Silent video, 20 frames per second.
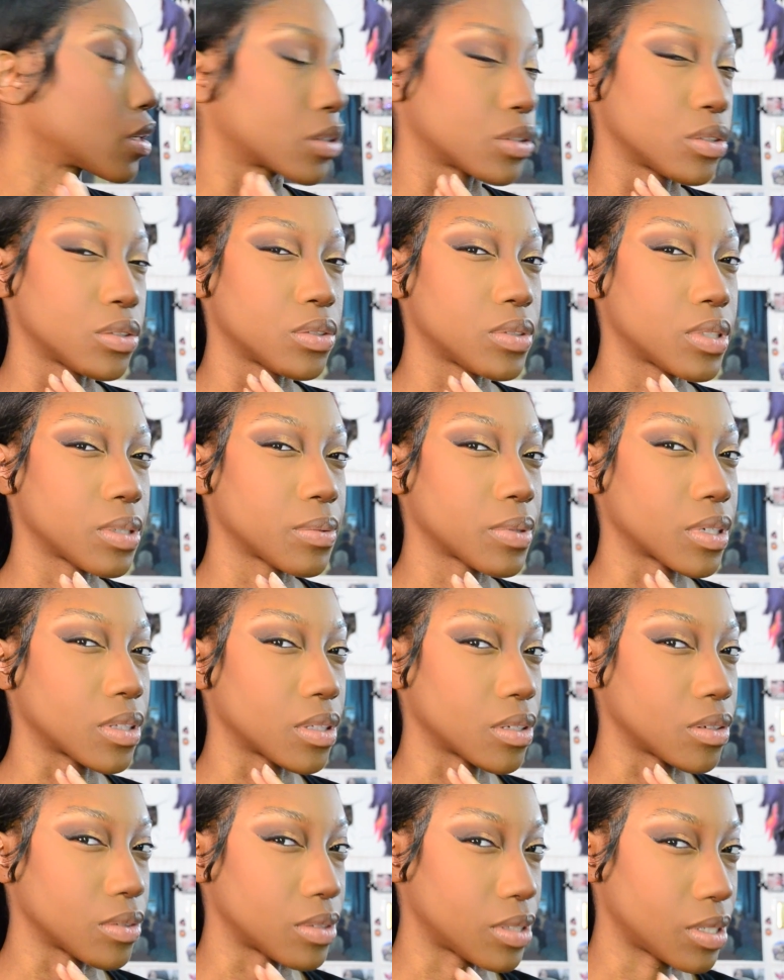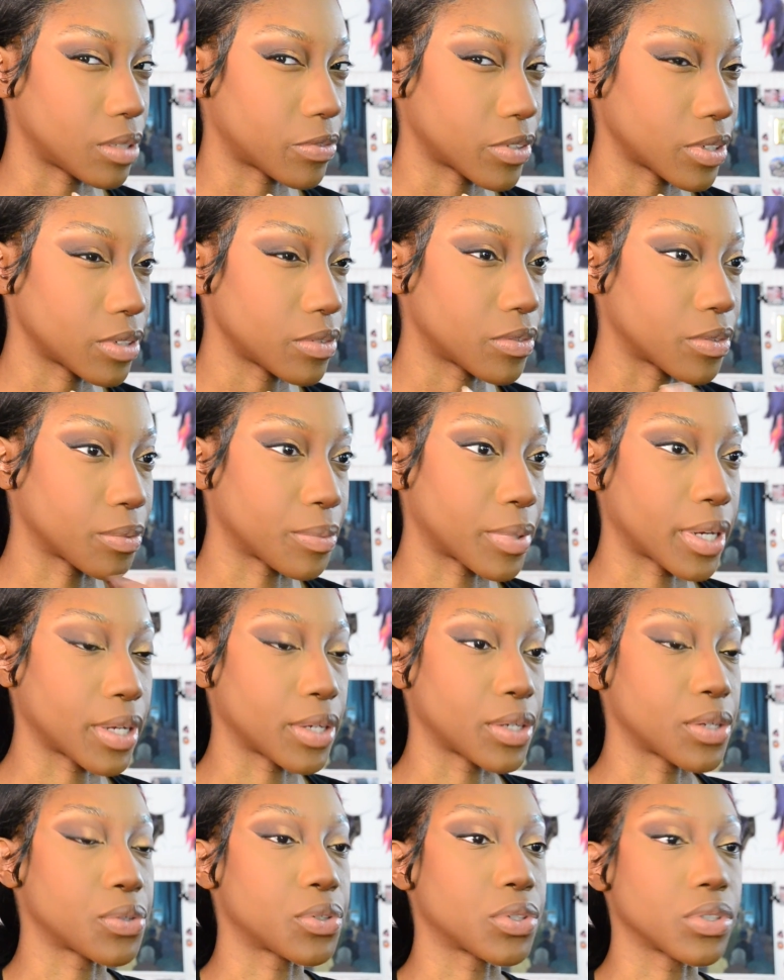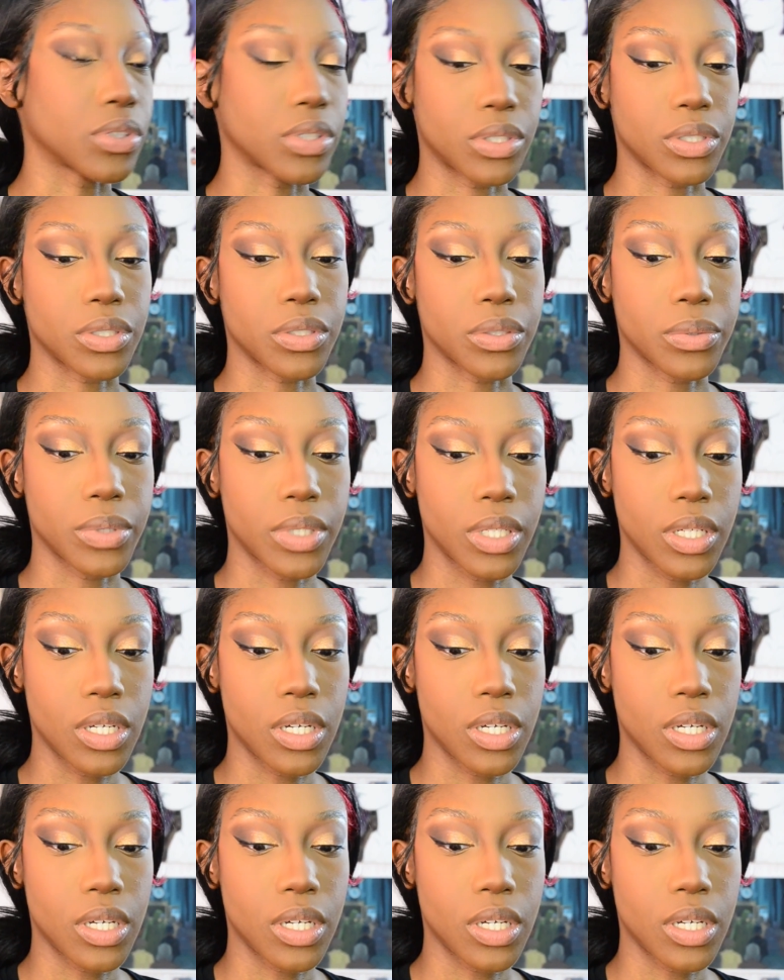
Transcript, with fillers: I'm going to do something a little different from what I usually do.